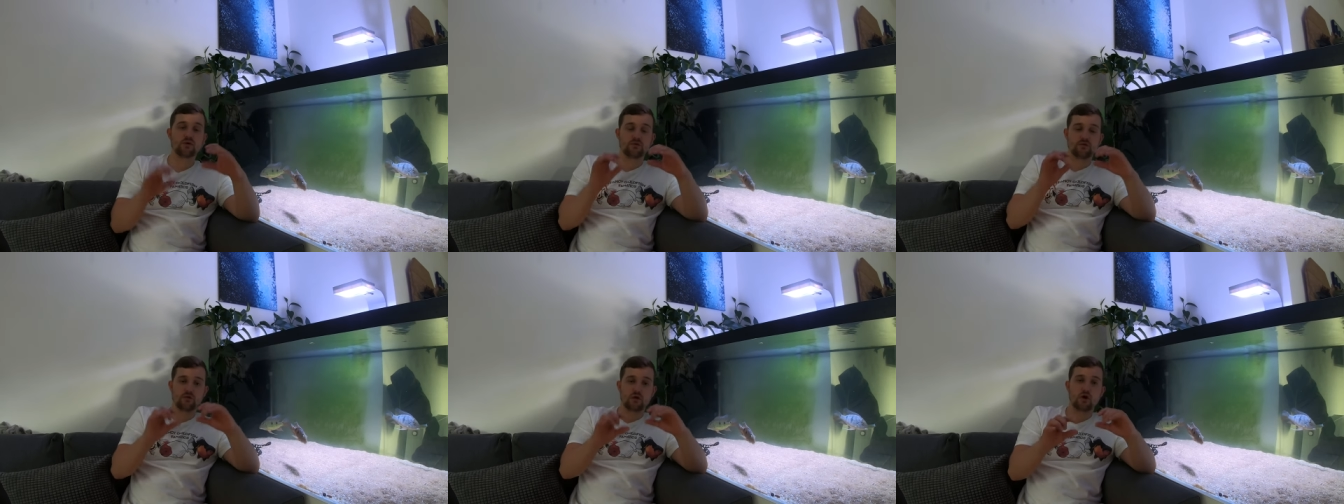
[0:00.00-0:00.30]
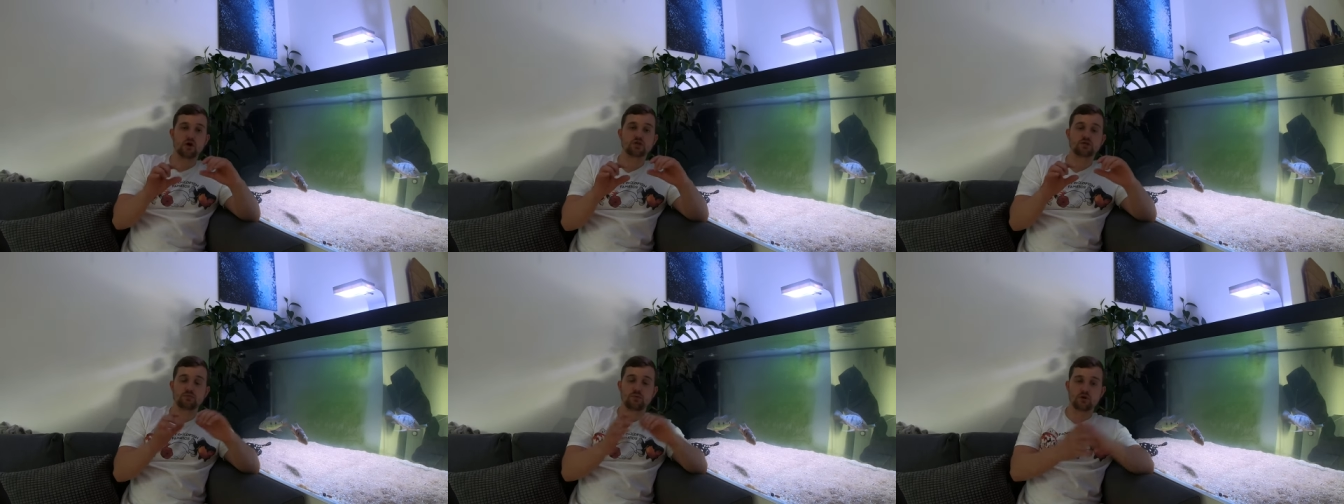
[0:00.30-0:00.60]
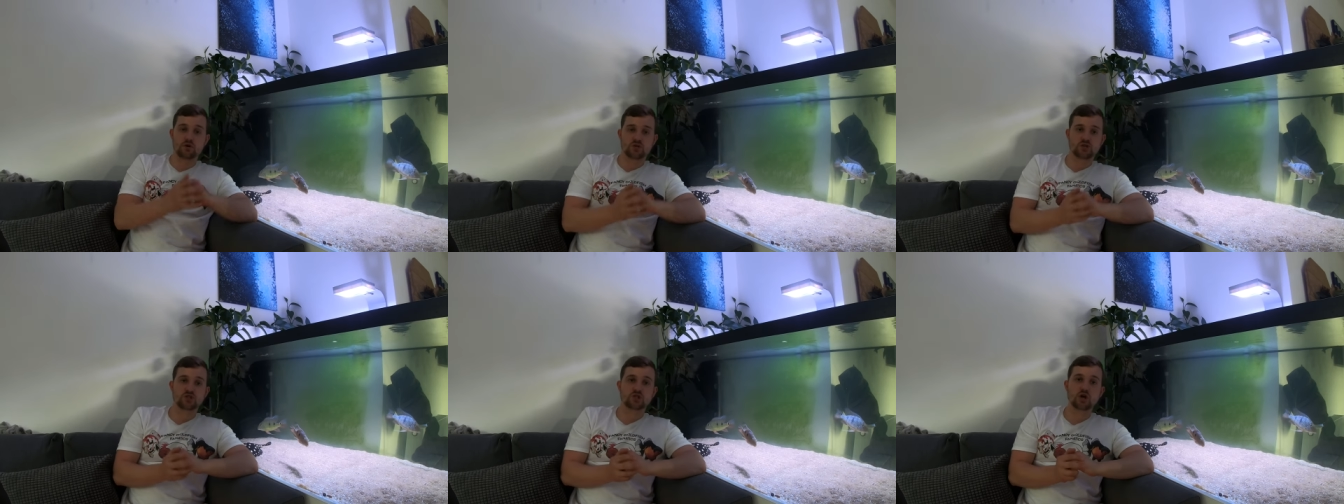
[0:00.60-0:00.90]
with large
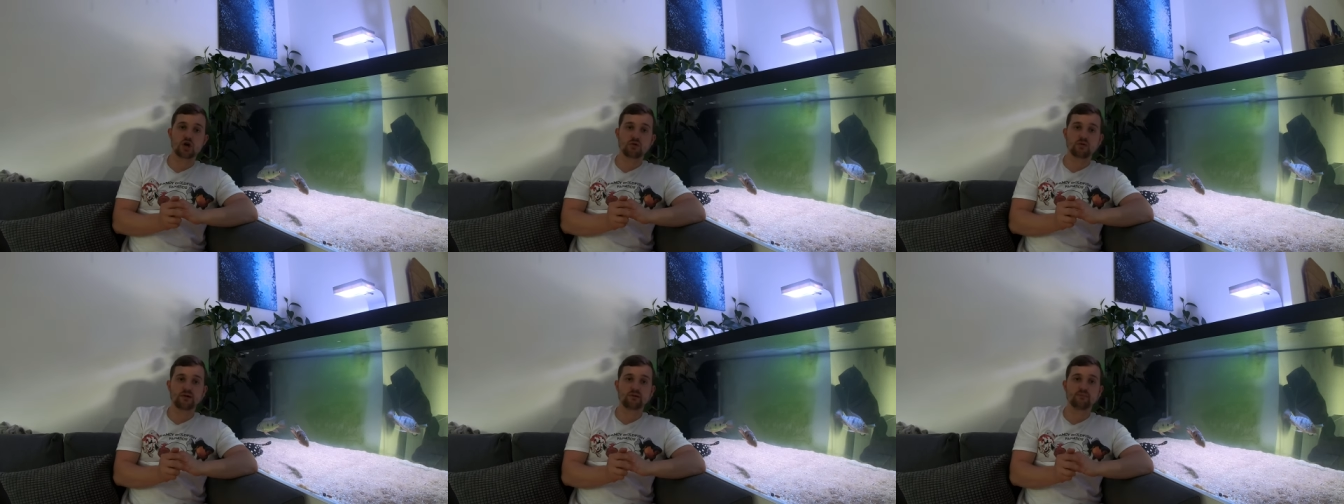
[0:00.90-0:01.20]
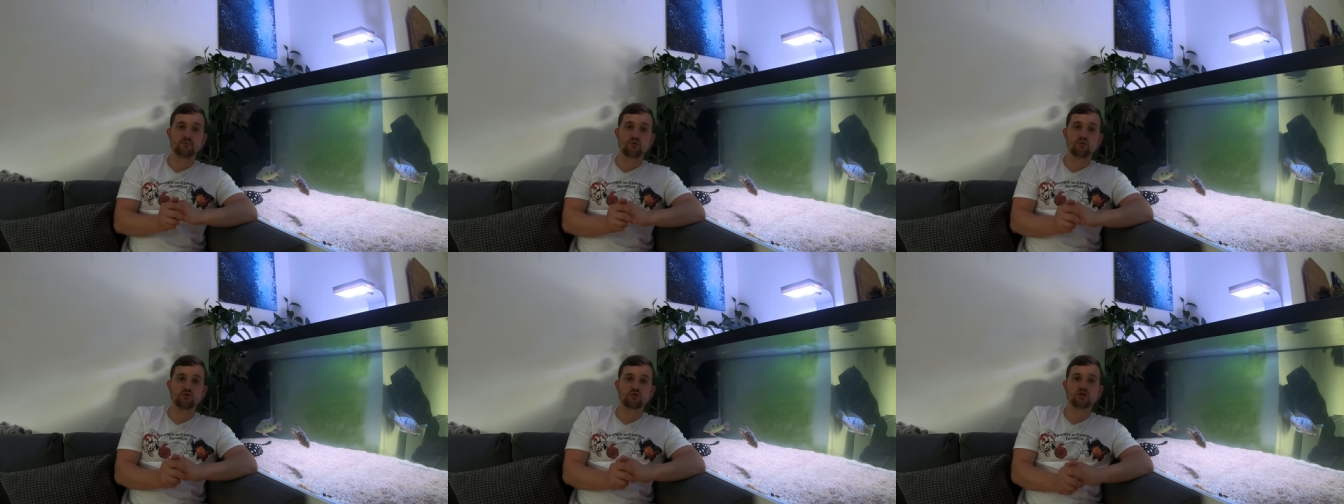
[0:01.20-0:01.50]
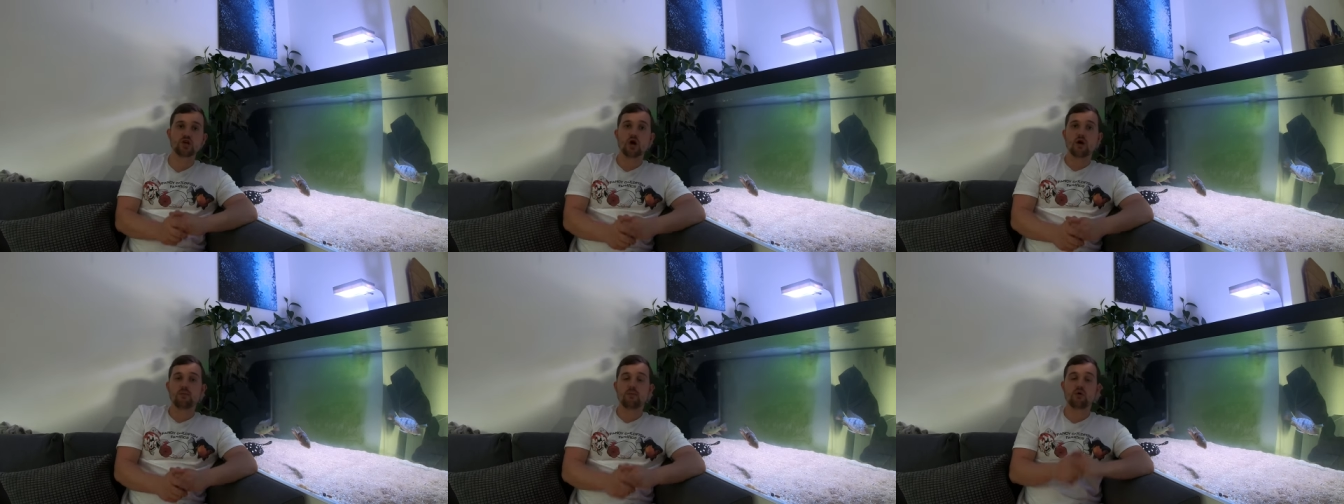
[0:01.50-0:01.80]
polystyrene
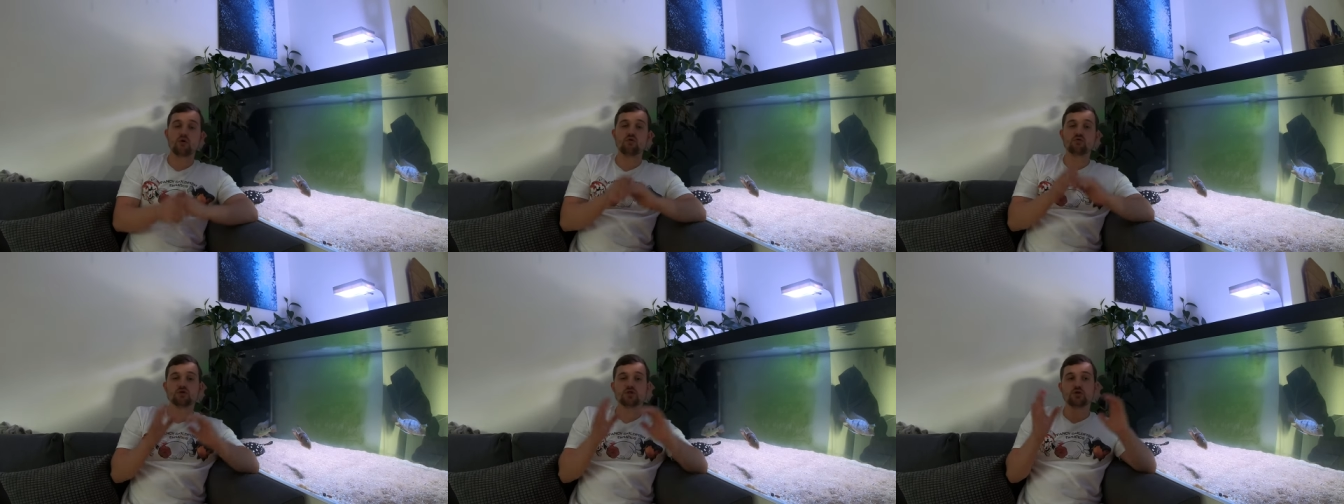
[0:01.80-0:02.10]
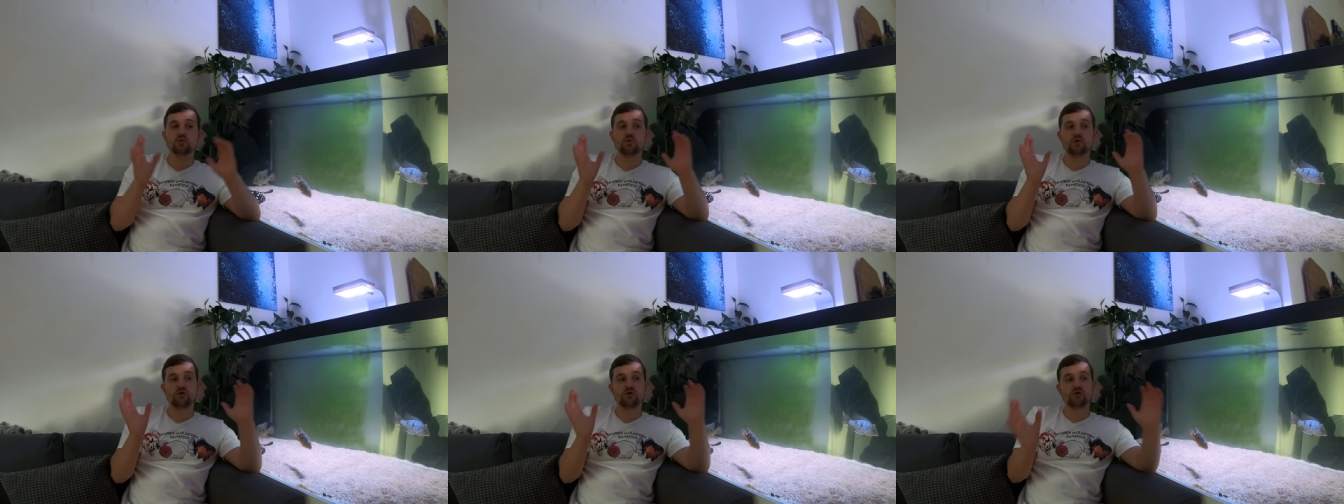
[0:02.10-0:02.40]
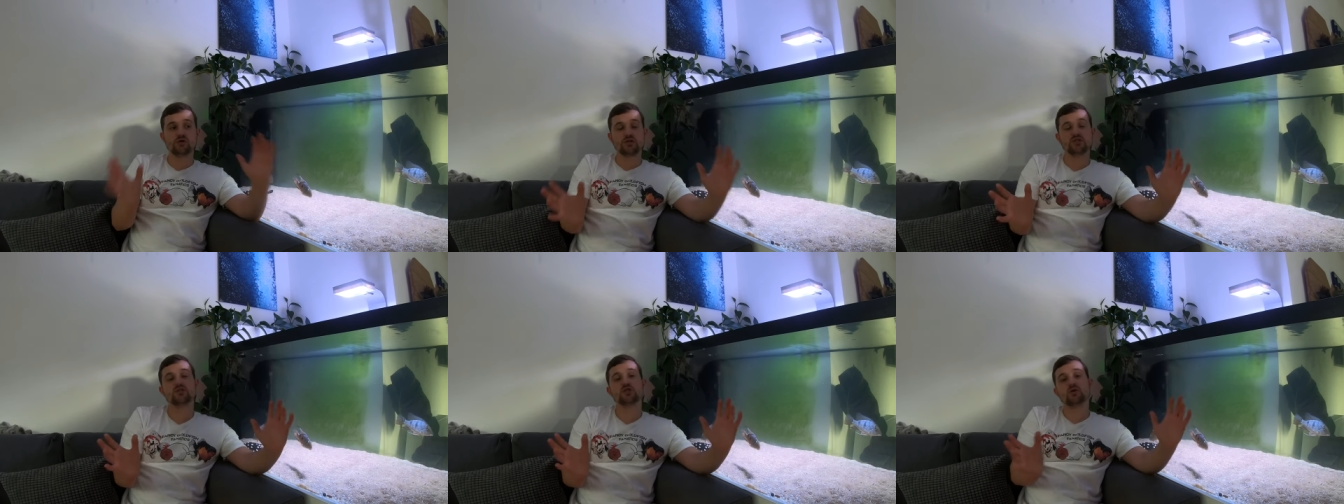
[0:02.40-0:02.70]
boards, but also what you
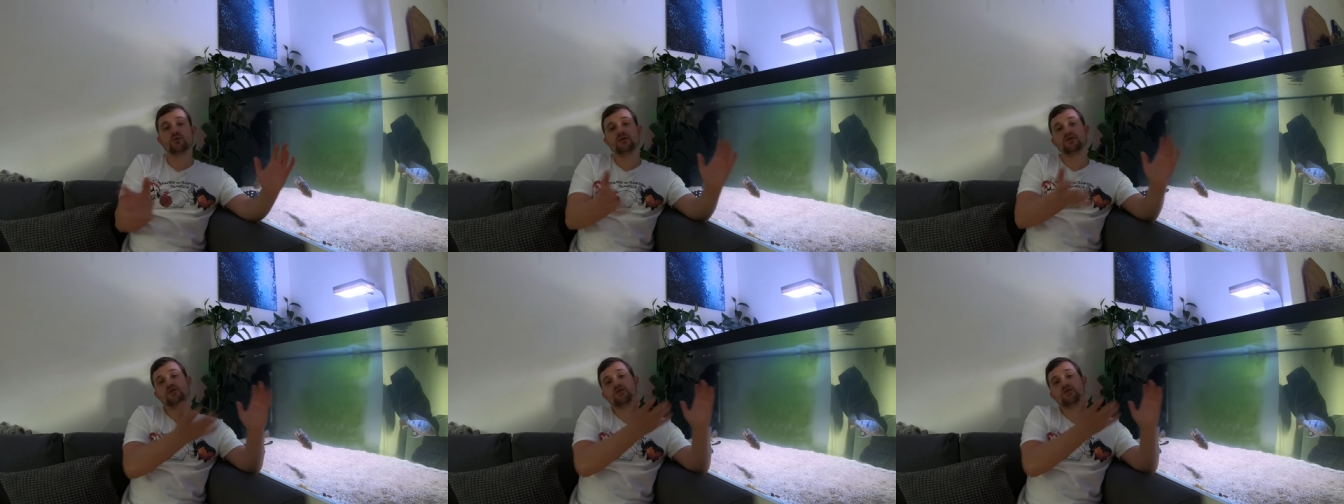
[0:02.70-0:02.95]
can do